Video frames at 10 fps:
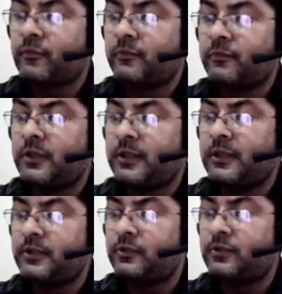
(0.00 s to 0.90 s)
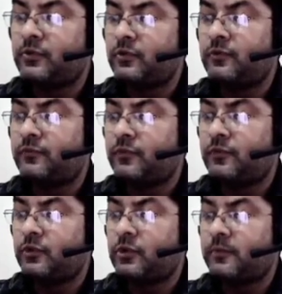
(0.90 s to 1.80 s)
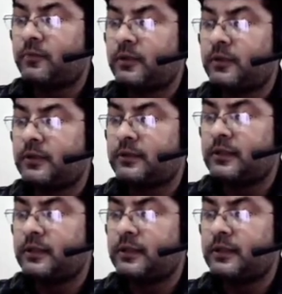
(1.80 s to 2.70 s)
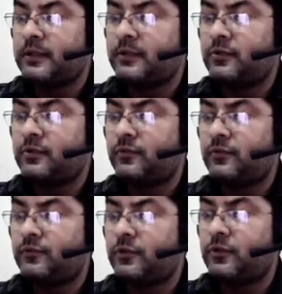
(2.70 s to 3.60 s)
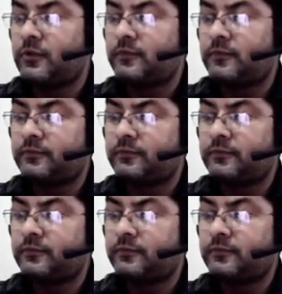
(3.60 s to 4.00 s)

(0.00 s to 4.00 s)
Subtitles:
b raised to 4 plus d raised to 4.